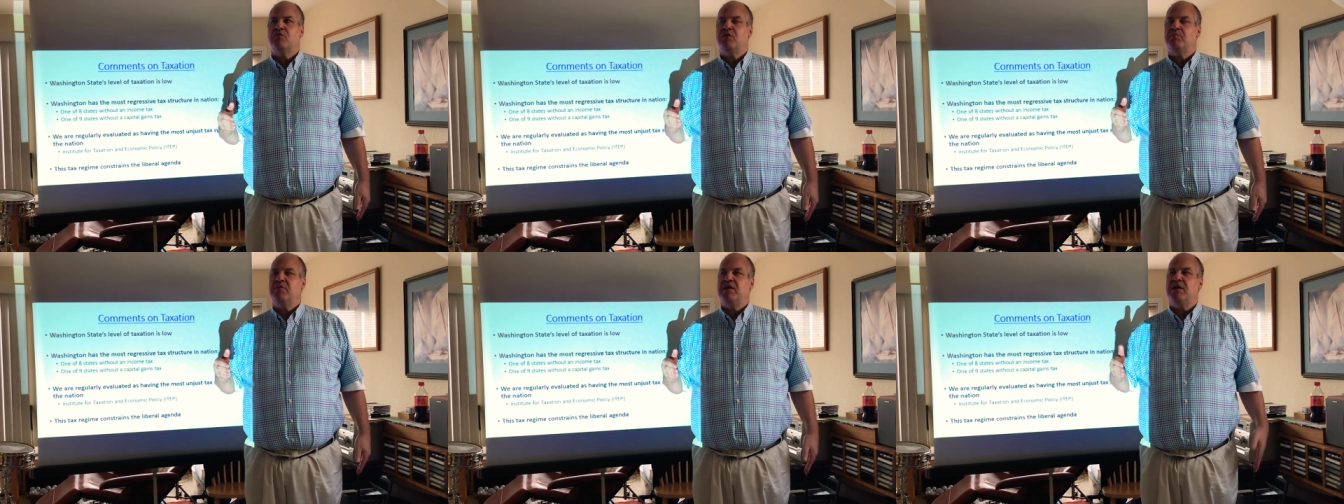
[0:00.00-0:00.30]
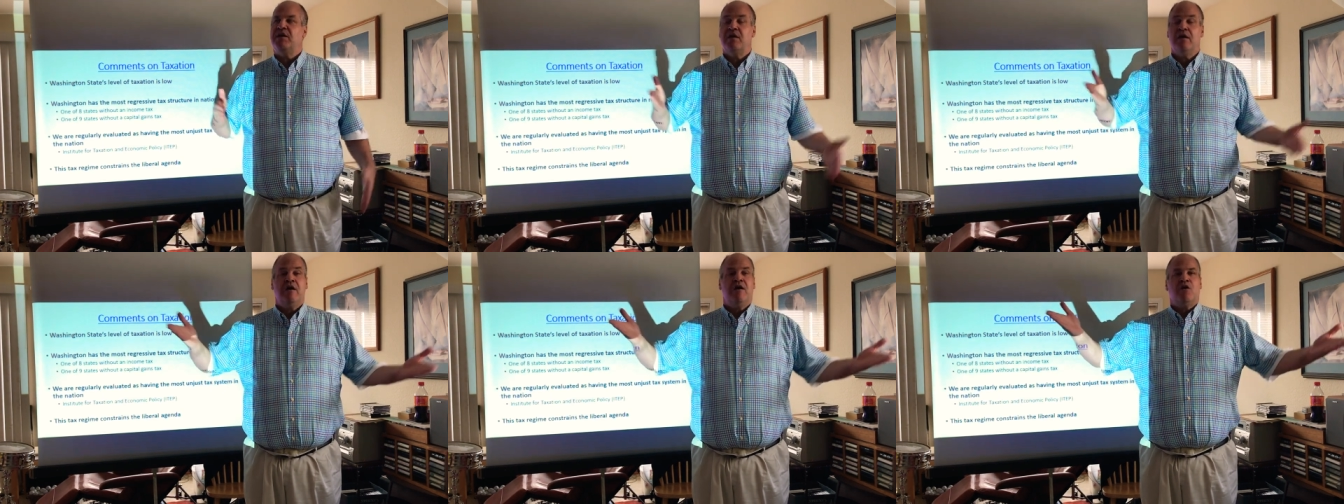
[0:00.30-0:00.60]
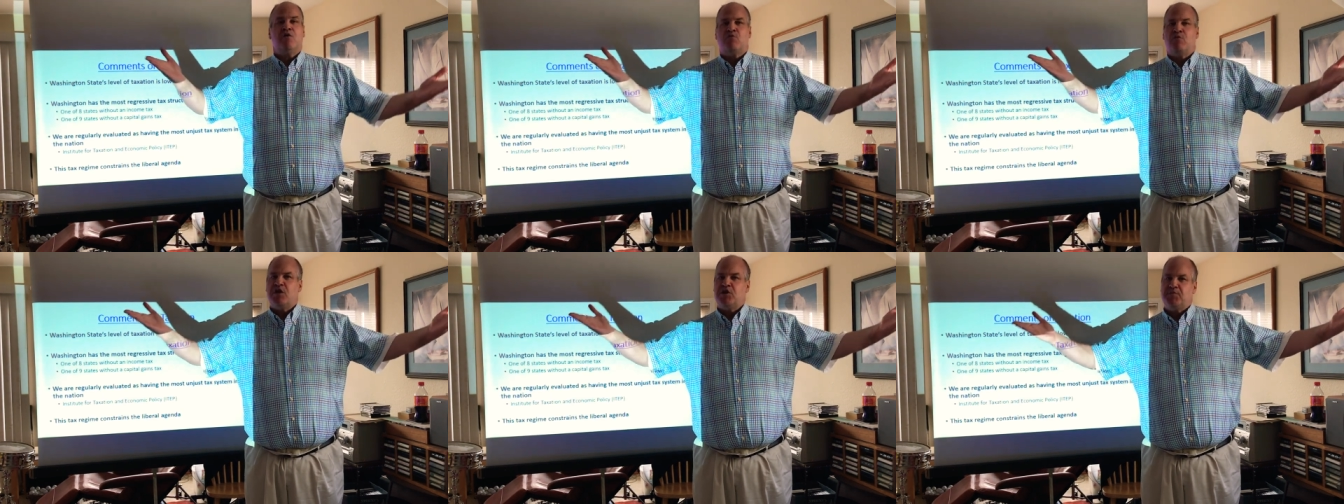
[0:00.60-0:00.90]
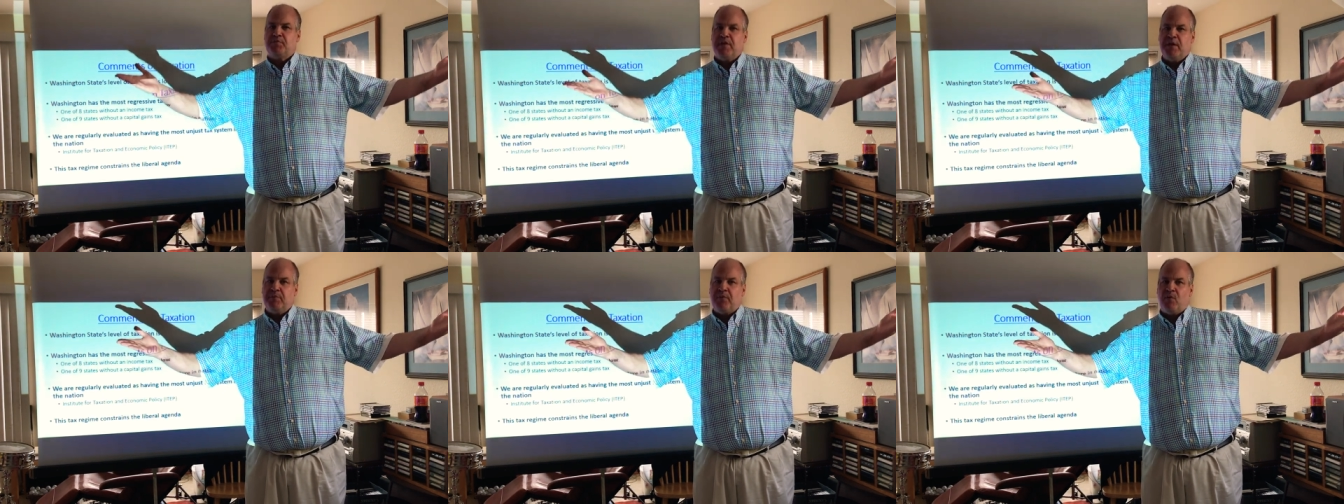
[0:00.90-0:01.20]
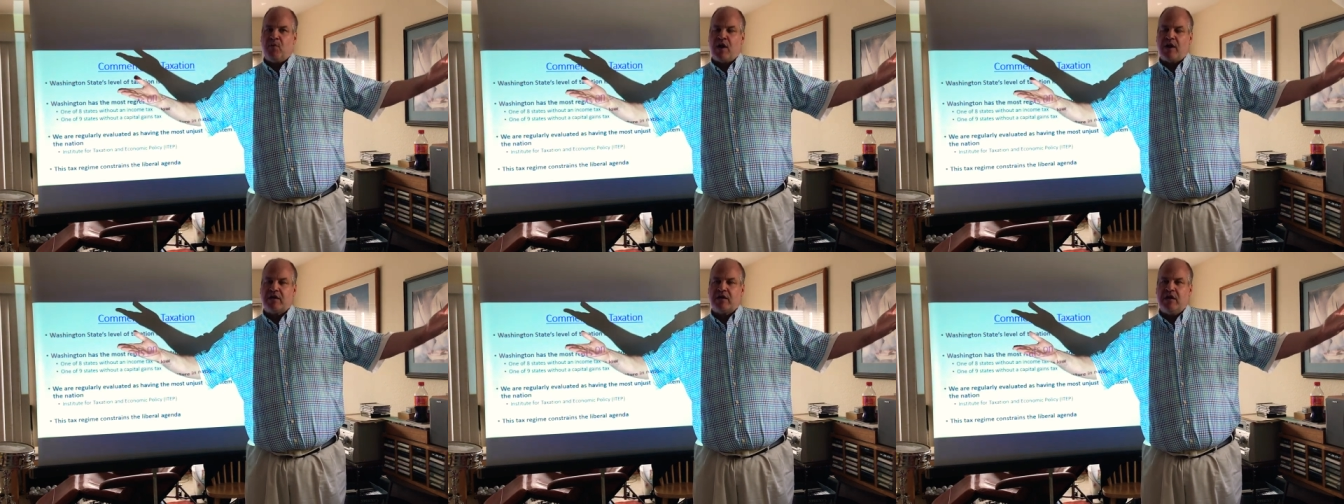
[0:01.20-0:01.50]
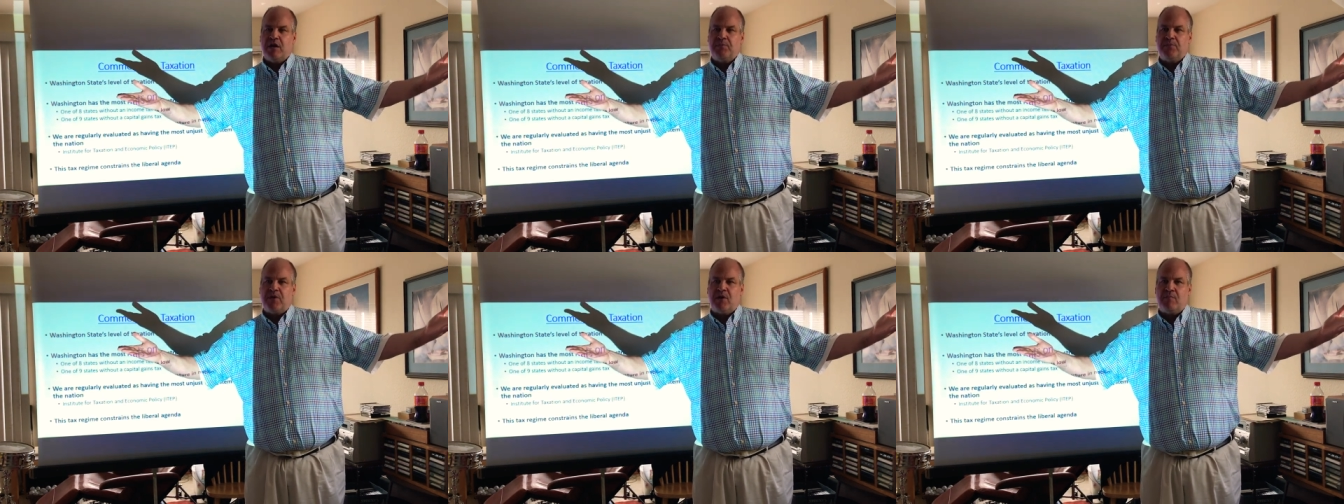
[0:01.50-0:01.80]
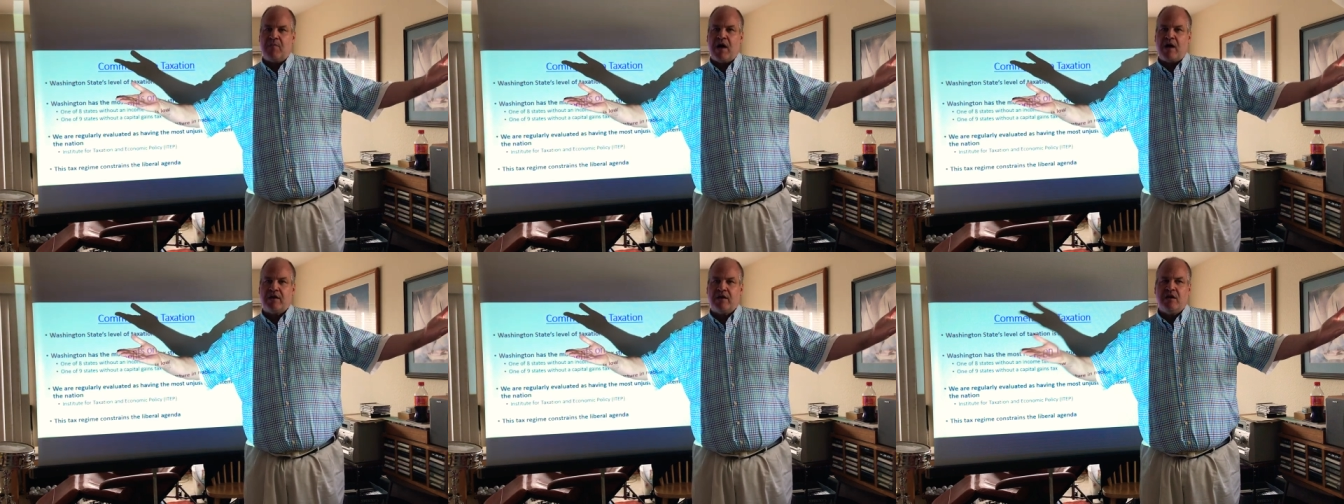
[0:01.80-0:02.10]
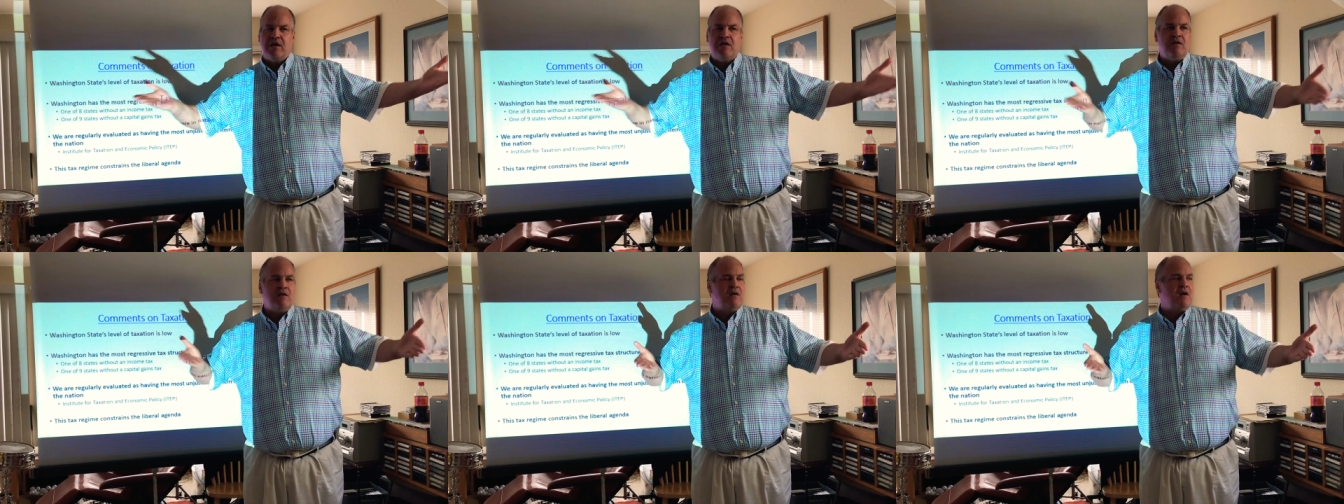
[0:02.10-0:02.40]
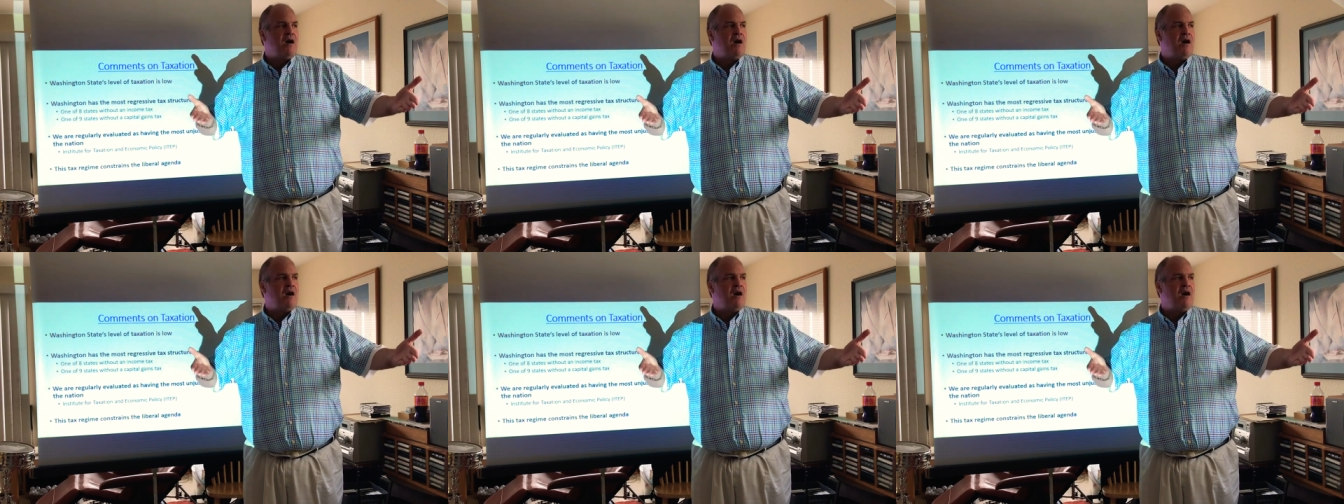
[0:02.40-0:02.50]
would be rich people want to keep their money.